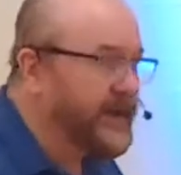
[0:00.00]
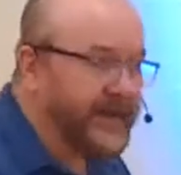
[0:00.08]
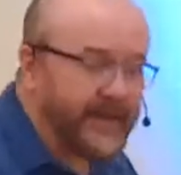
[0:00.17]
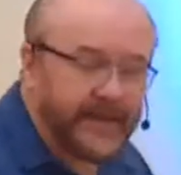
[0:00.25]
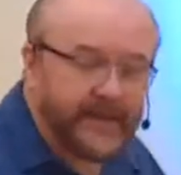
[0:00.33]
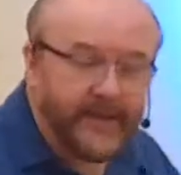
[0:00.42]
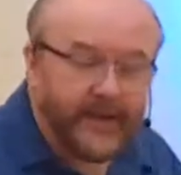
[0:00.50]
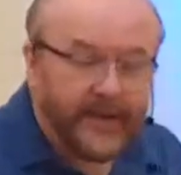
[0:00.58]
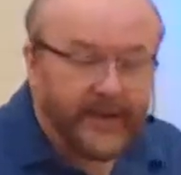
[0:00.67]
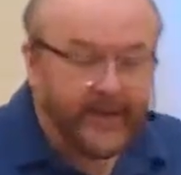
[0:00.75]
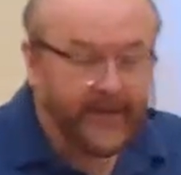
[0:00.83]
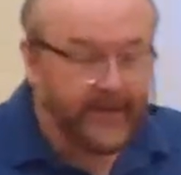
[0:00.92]
kid,
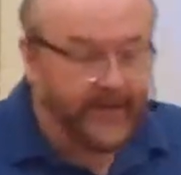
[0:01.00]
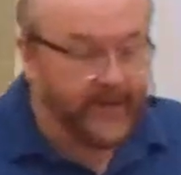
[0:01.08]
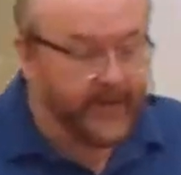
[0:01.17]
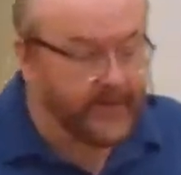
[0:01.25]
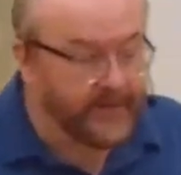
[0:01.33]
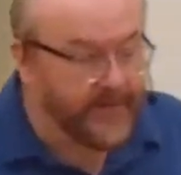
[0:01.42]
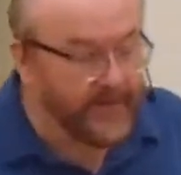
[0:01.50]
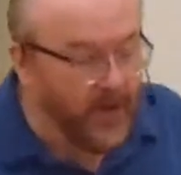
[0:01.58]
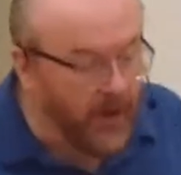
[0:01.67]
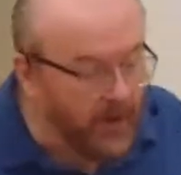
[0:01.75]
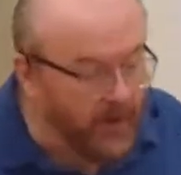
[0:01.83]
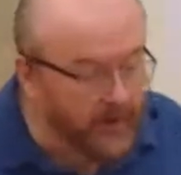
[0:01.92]
he did
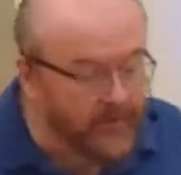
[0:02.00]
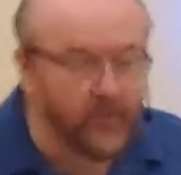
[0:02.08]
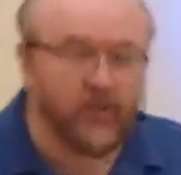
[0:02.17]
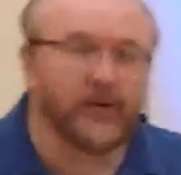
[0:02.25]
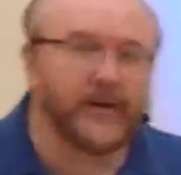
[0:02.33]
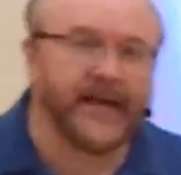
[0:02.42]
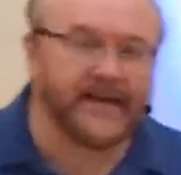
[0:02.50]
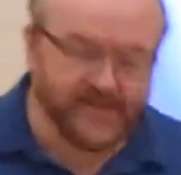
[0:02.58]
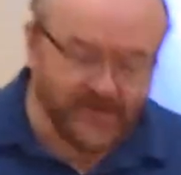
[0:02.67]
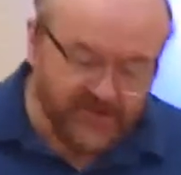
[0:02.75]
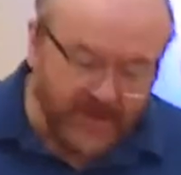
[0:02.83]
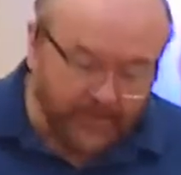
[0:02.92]
hard work as
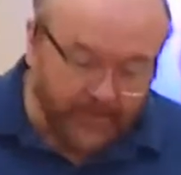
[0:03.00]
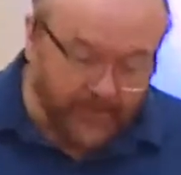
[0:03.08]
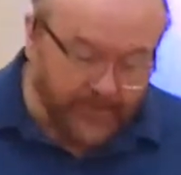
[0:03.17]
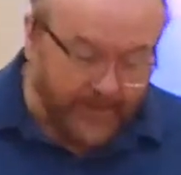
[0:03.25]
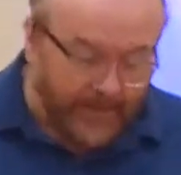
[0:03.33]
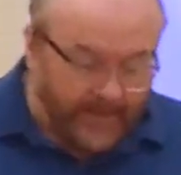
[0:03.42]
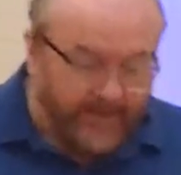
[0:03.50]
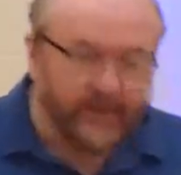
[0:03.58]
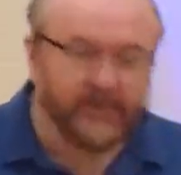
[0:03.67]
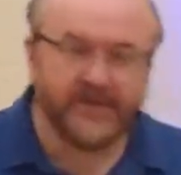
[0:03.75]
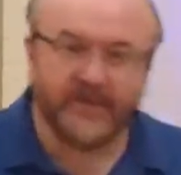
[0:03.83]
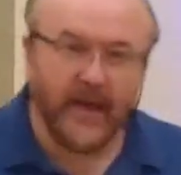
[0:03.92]
a shepherd. He
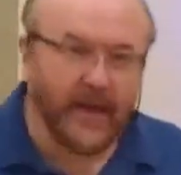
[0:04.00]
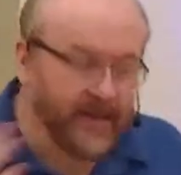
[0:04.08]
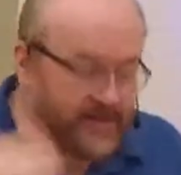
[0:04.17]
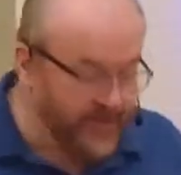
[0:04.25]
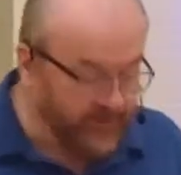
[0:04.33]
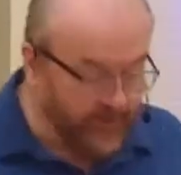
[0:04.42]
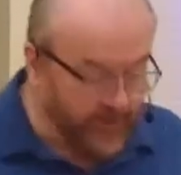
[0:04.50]
was the youngest of a